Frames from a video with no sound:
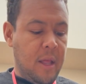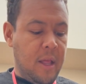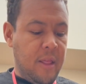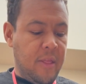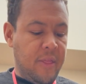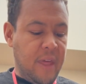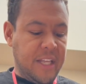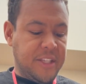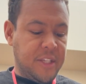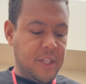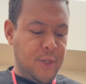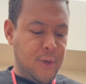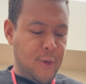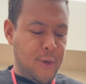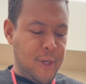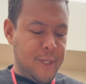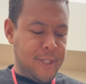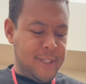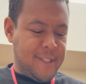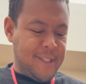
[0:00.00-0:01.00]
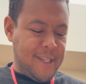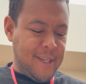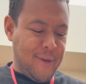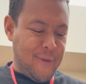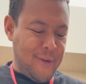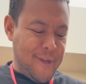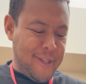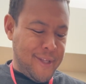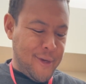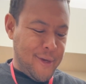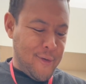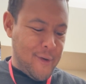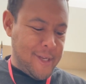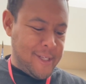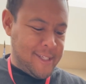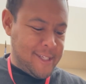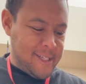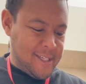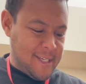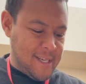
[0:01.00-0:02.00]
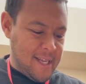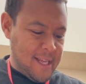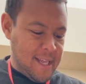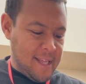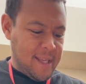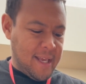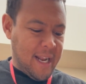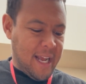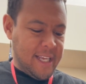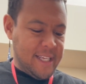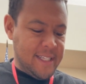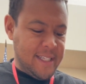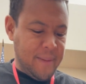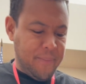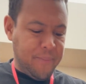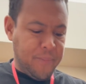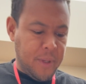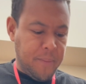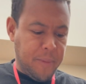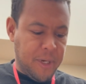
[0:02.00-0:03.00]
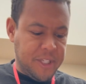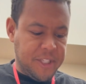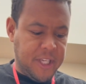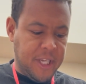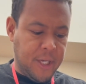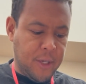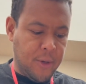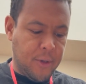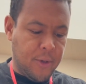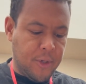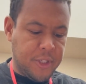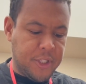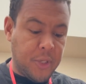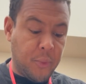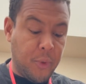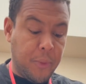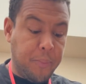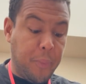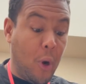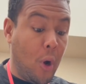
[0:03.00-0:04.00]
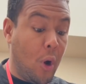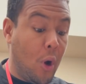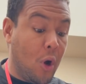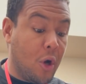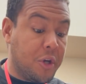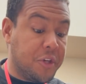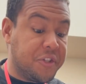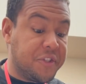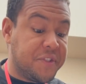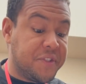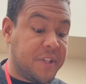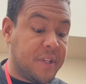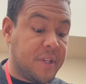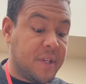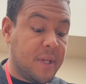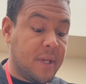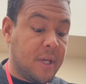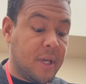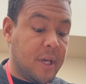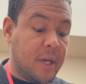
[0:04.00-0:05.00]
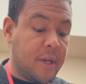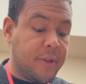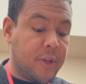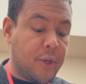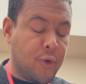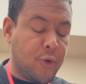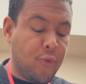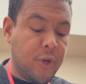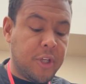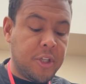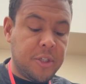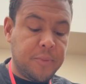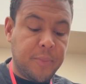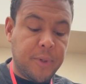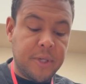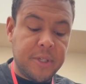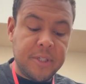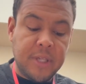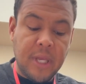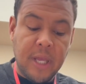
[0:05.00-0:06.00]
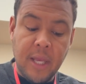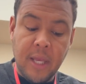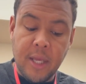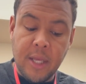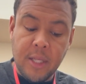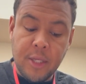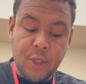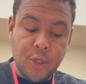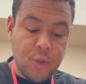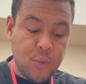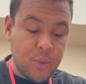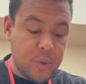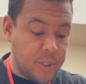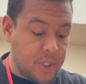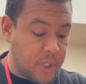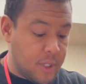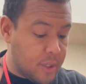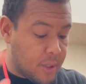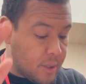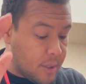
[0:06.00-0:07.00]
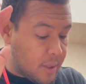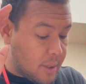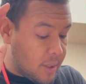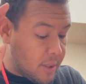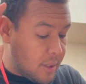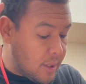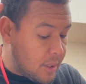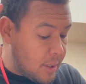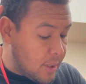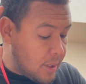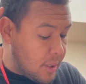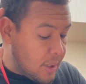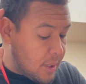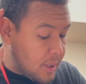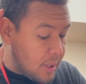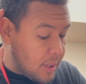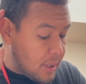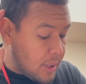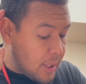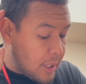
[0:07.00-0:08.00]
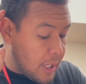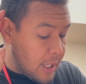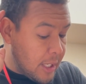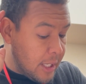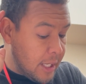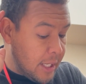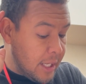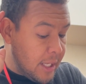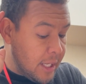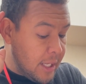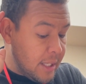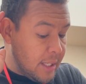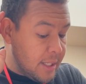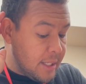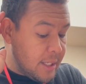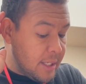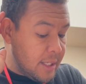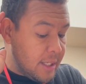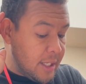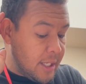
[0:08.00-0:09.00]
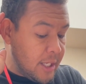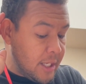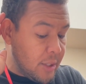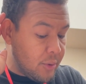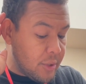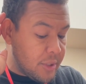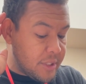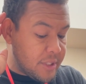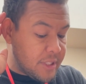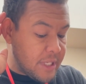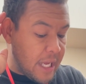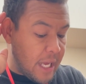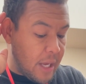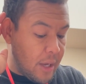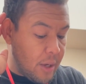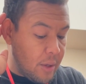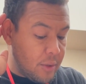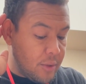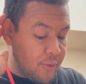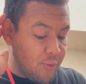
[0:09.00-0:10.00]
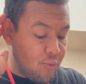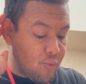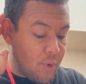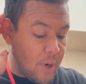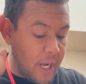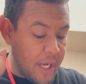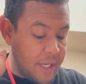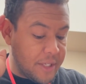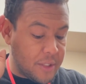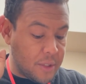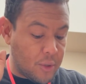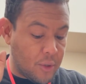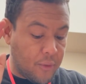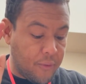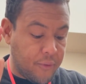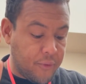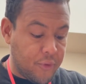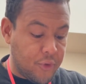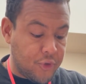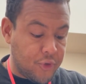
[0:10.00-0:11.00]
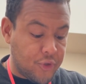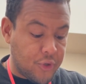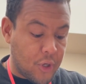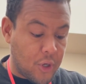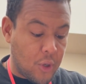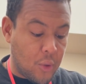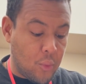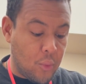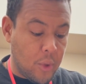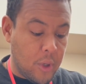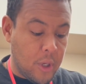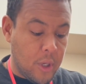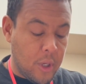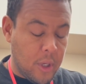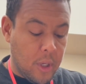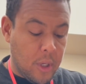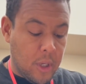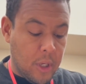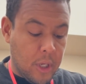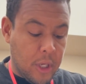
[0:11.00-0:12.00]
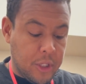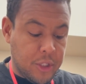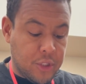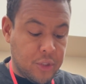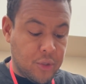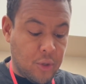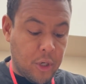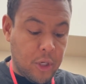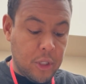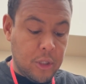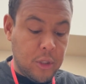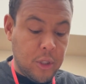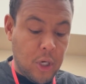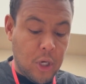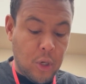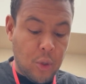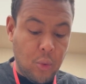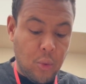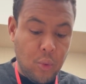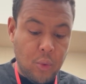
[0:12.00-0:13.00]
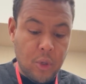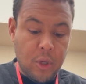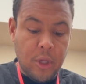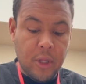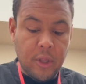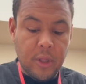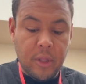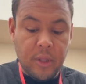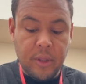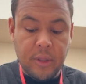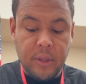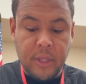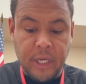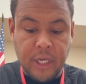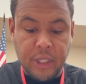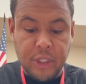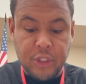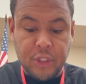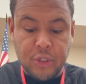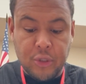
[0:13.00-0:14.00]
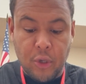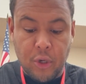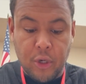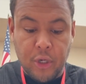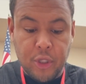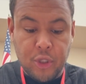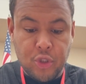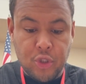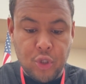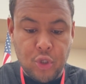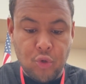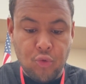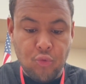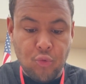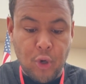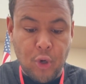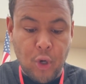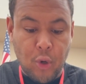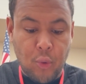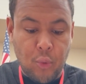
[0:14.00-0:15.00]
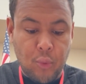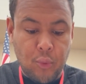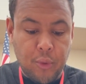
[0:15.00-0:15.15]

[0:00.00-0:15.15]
That's a noise, said Grin the Grinch, that I simply must hear. So he paused, and the Grinch put his hand to his ear. And he did hear a sound of rising over the snow. It started low, then it started to grow.